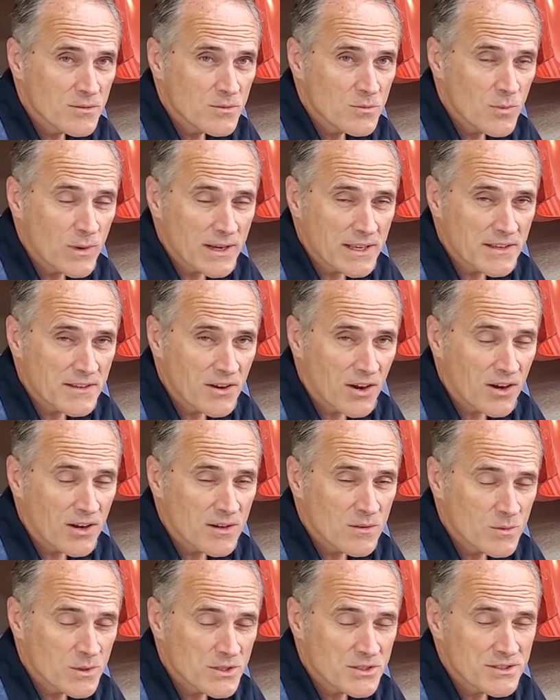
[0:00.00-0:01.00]
wrecking
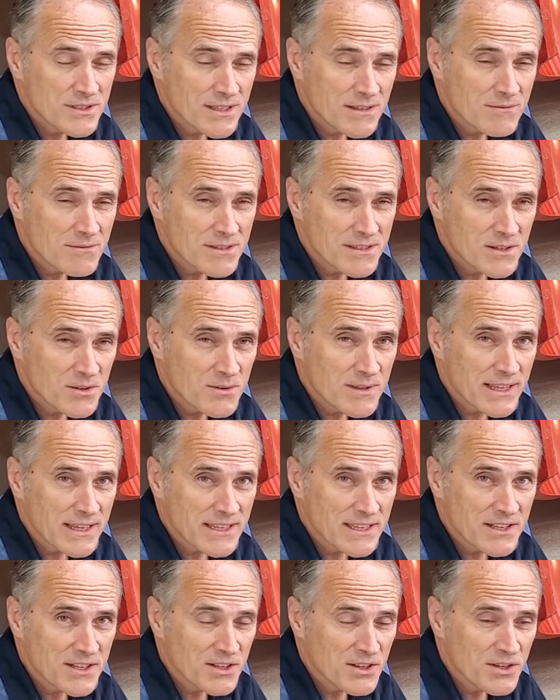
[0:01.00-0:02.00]
yard, which they really don't
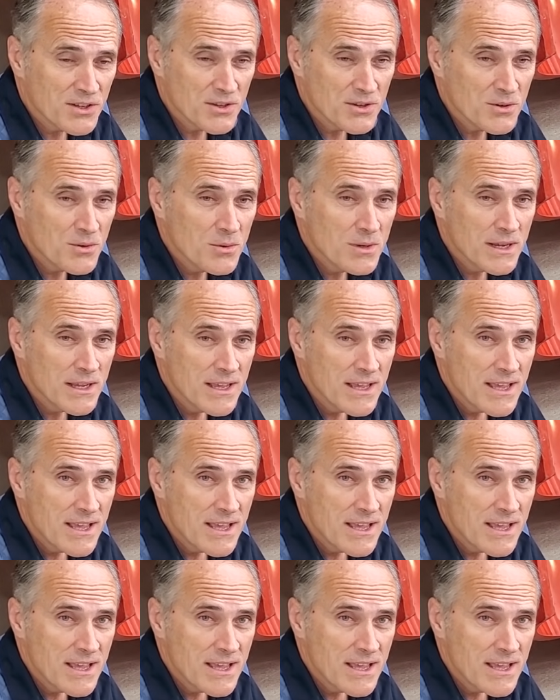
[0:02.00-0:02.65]
like you to do,